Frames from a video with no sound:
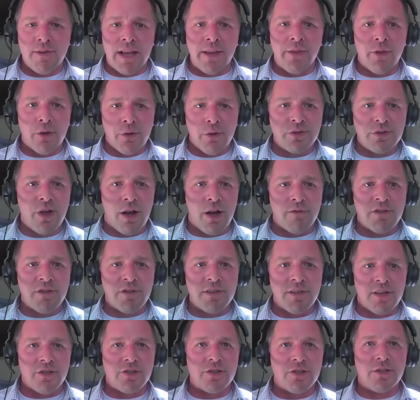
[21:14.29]
those
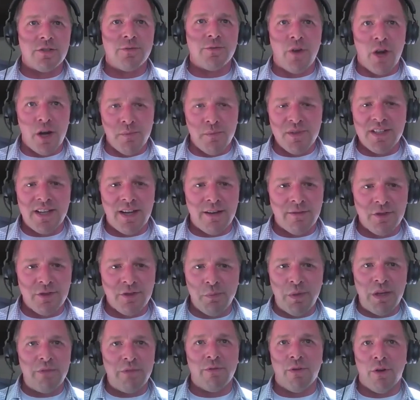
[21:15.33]
conversations, farmers have to
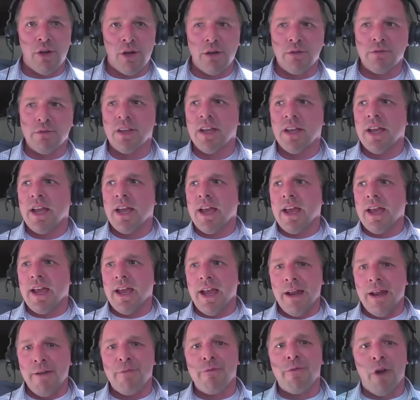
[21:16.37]
be involved,
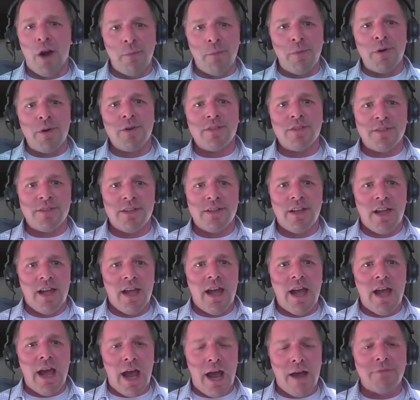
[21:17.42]
and farmers
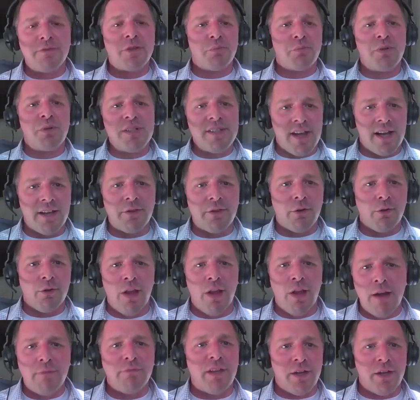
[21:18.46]
have to protect their
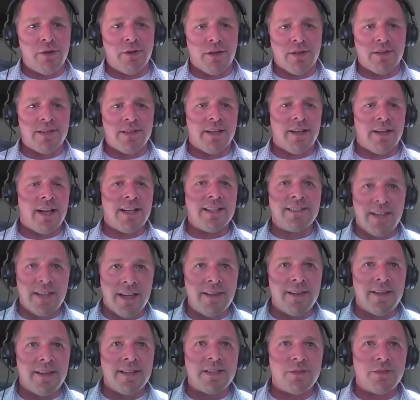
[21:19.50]
livelihoods. And I say
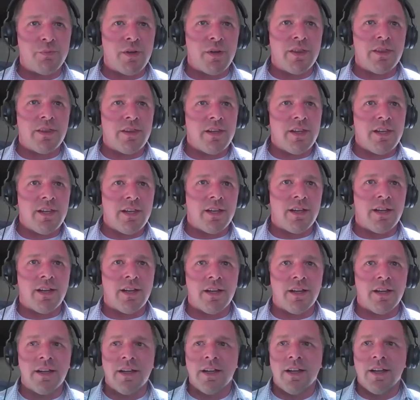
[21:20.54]
this with
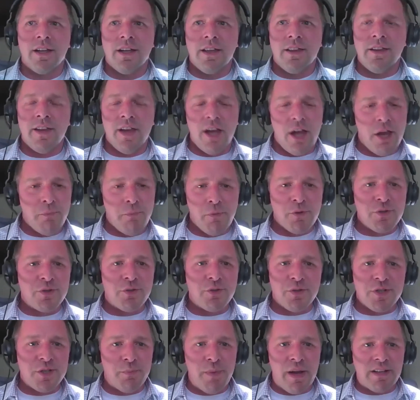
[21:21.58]
the utmost
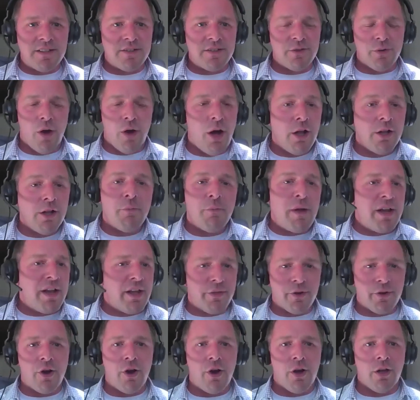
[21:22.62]
respect to all of my
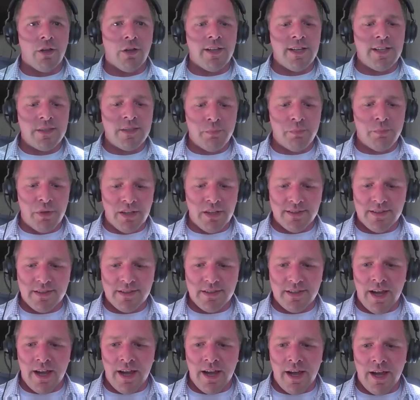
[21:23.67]
other colleagues, but
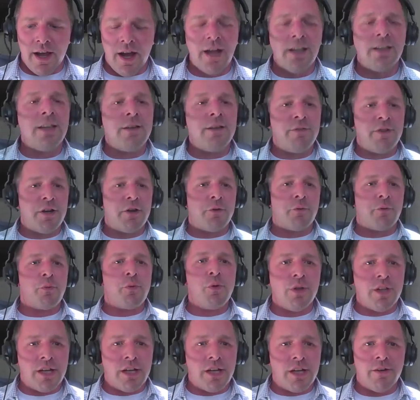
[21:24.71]
I live in a
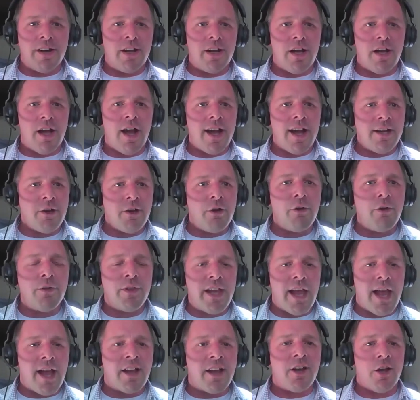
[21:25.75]
rural area. I know
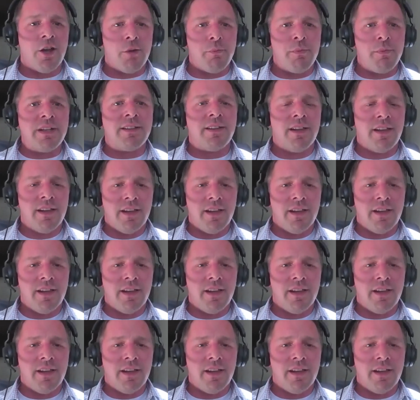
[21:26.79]
the economic